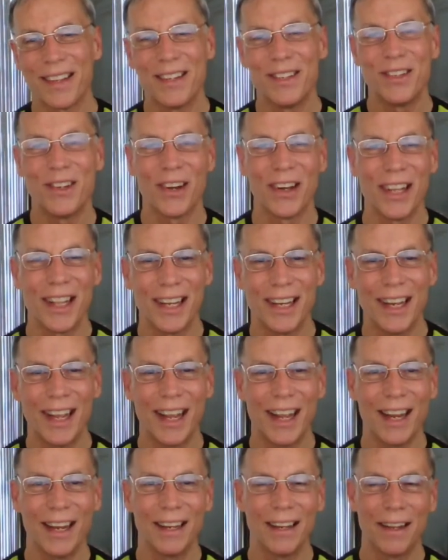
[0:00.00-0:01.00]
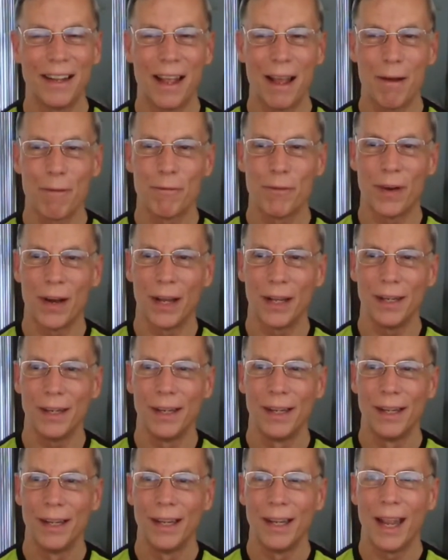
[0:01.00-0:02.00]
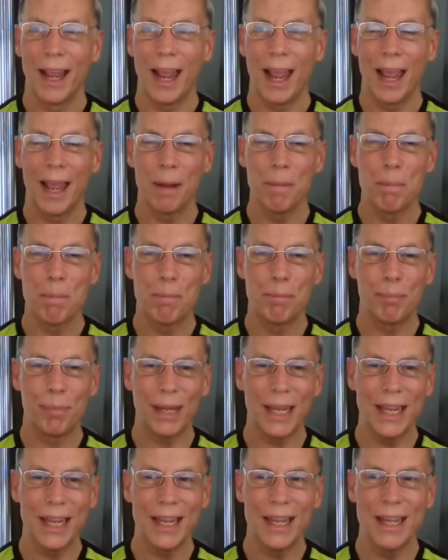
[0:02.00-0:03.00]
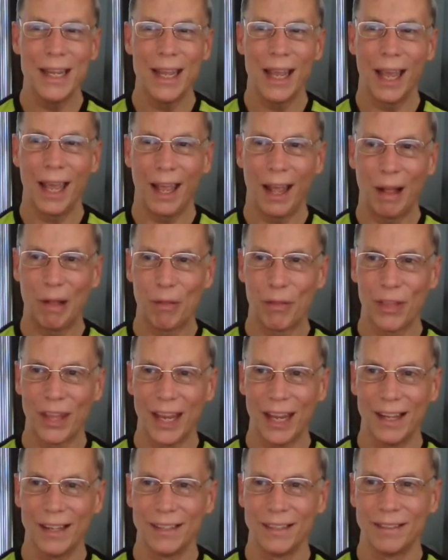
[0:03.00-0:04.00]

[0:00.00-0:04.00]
Enjoy the day, have fun, and be healthy.